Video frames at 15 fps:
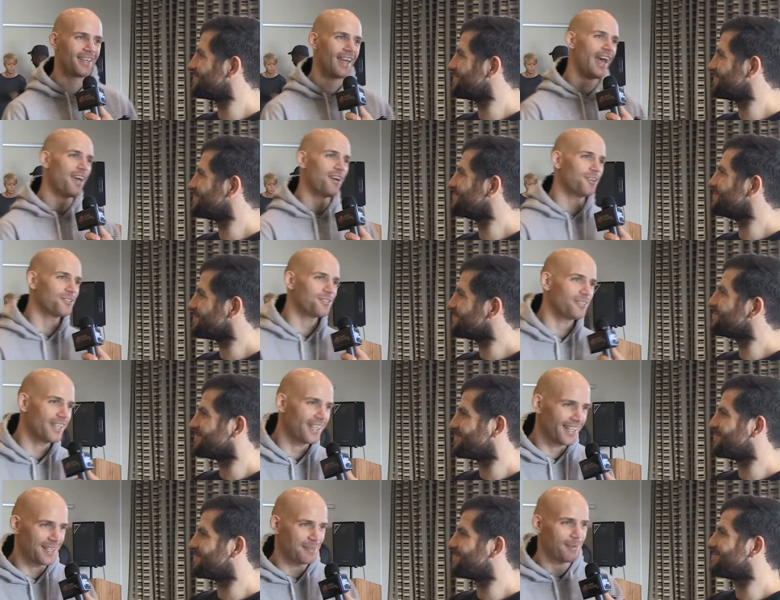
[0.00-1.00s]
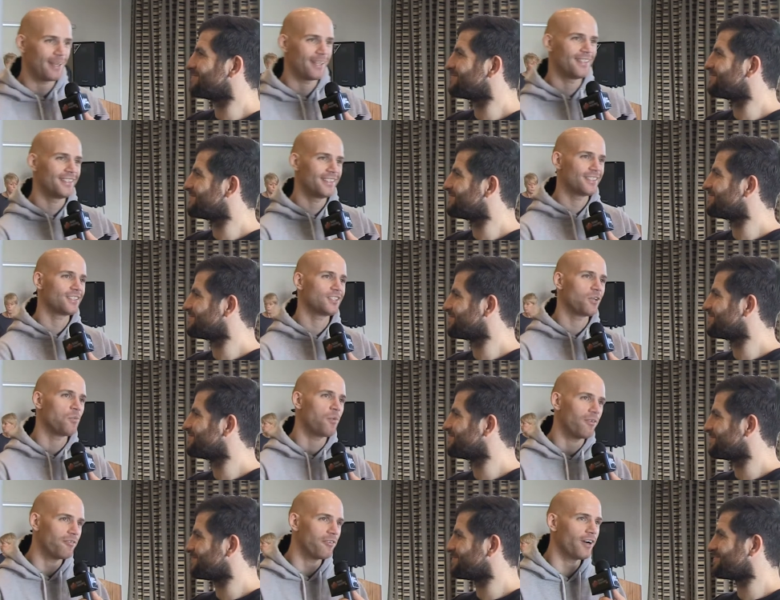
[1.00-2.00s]
Speaker 1: chaos, really. But you just do
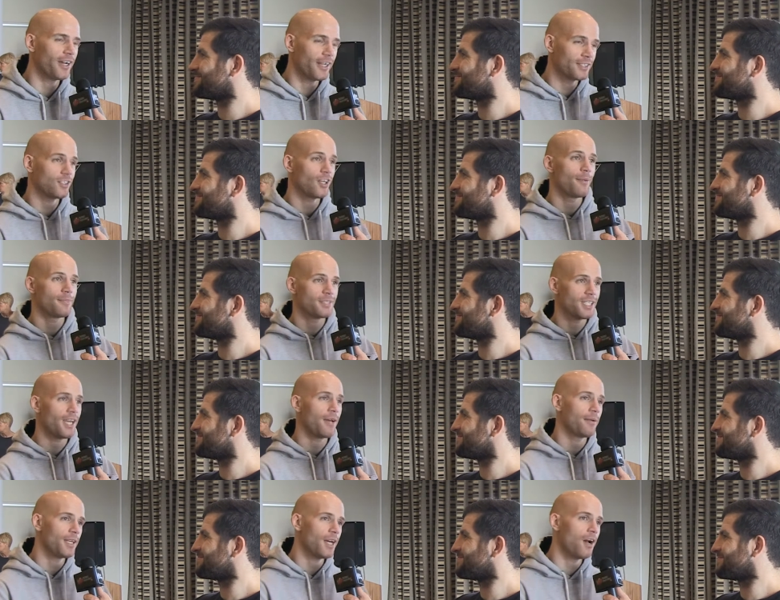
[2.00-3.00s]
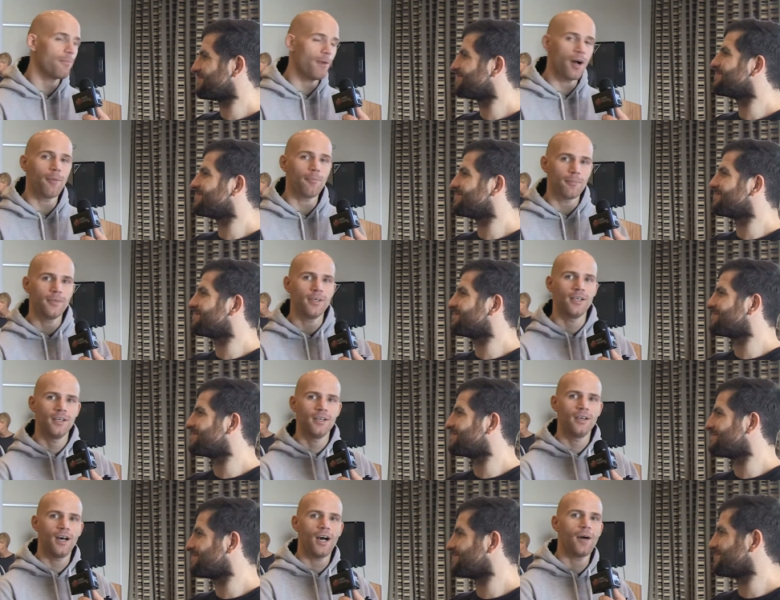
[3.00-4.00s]
one fight at a time and see how we go. But I'm
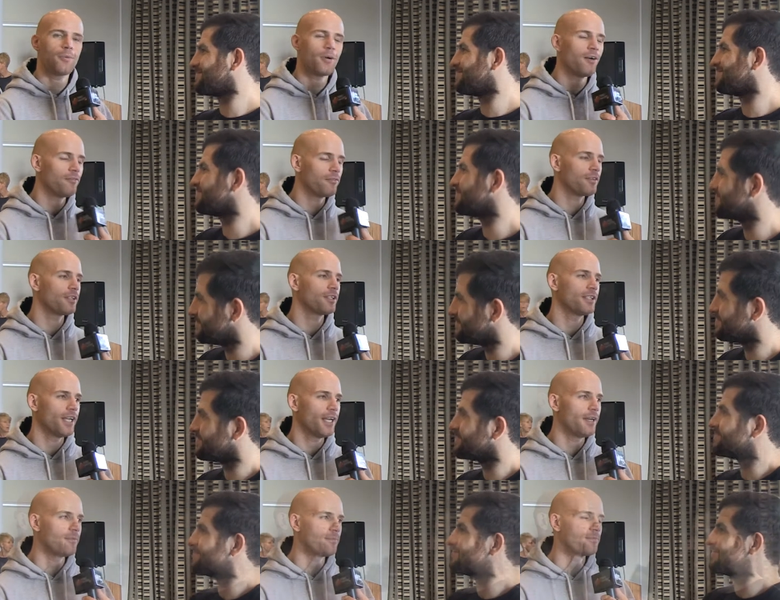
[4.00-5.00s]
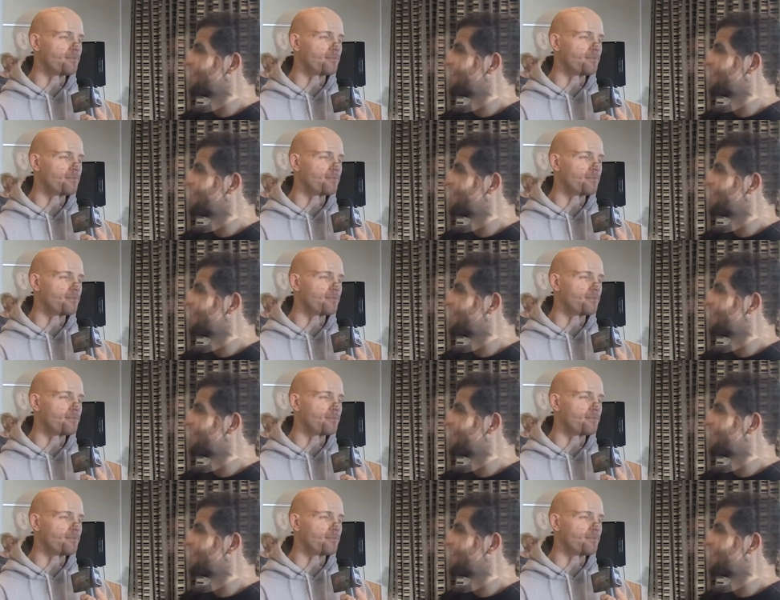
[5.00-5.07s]
I'm confident, yeah.